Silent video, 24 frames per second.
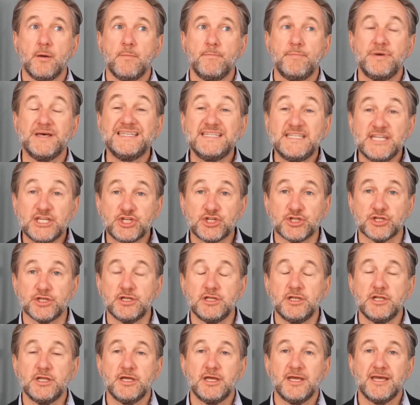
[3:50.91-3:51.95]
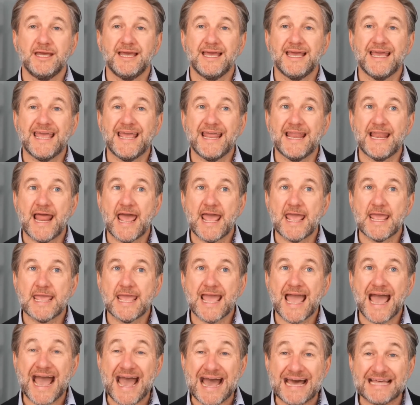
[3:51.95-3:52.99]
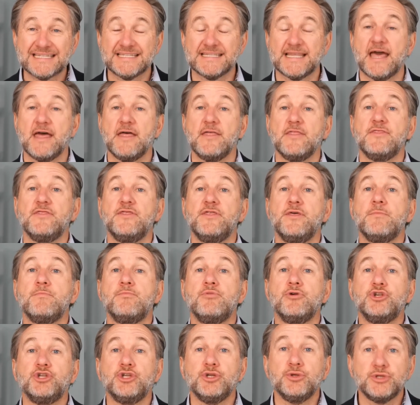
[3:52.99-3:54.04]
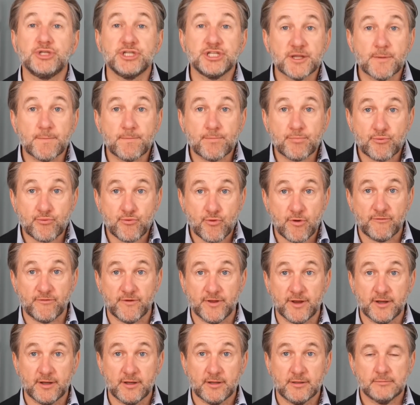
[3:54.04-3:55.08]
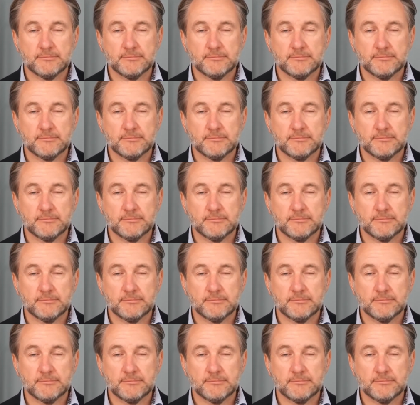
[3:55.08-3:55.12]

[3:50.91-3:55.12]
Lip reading: position in a asset that produces a profit.